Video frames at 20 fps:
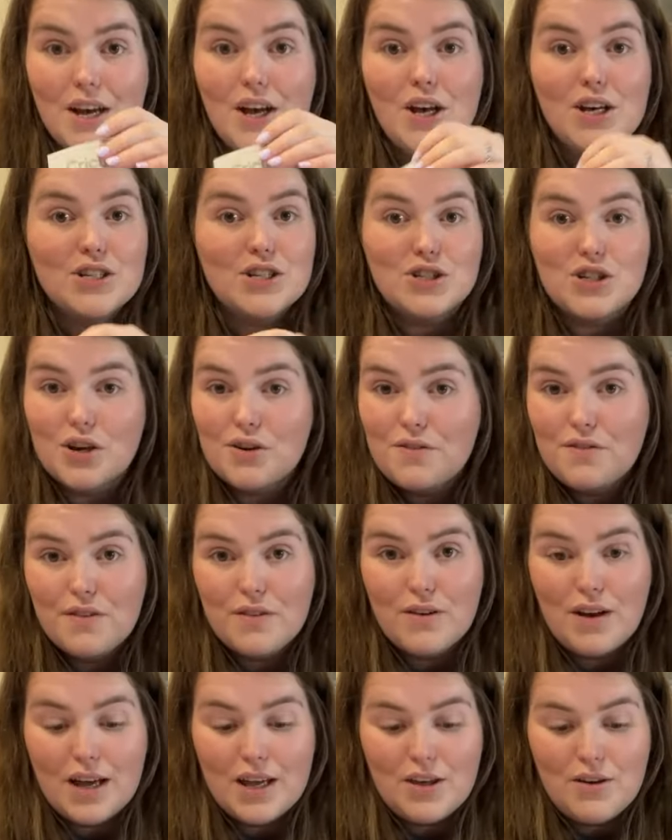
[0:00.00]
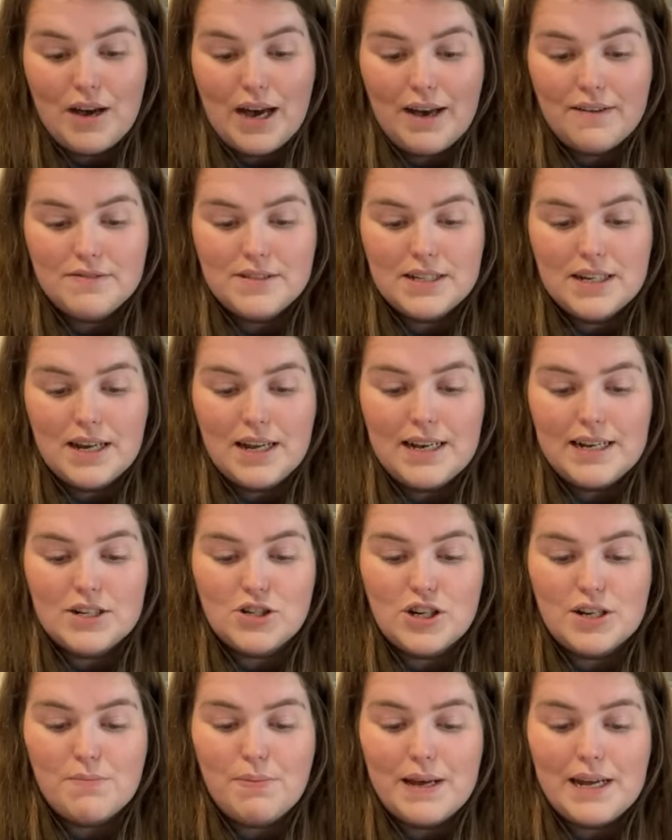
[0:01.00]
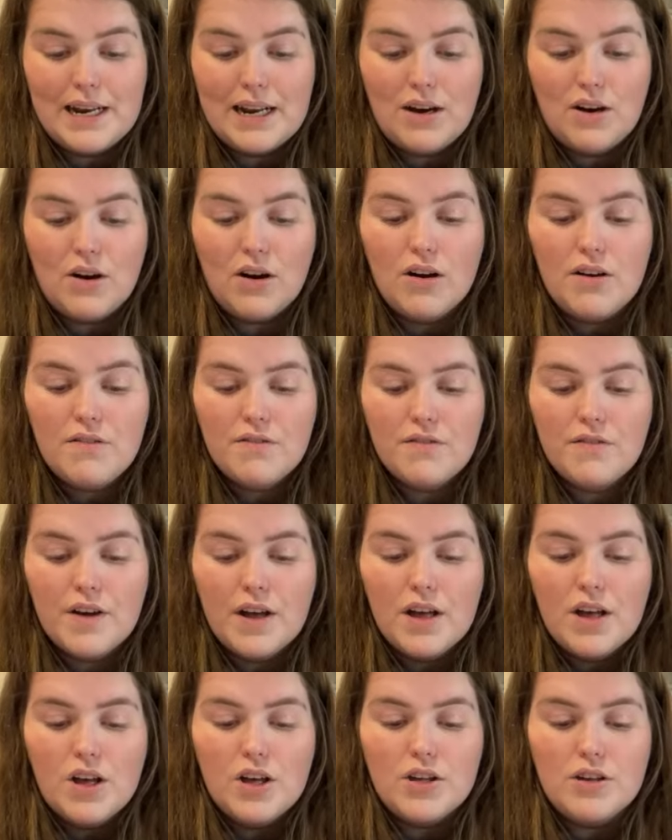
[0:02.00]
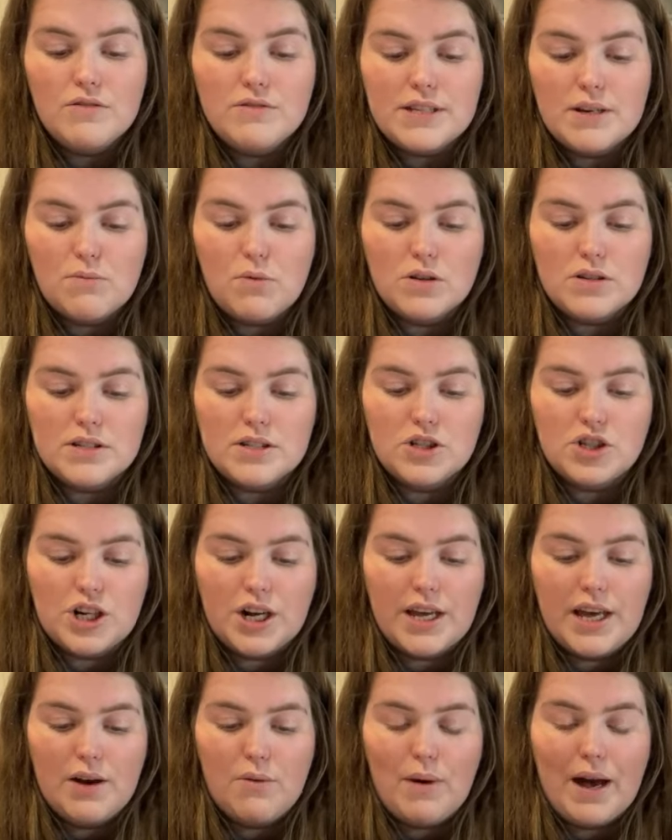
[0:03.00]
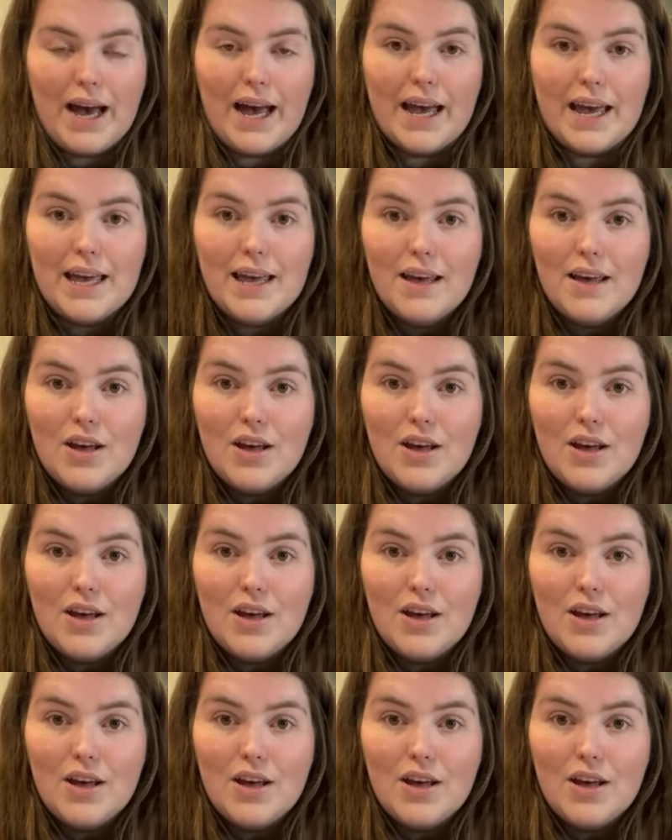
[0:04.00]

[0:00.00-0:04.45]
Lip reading: So don't feel like you have to literally peel it off, use it once and chuck it away.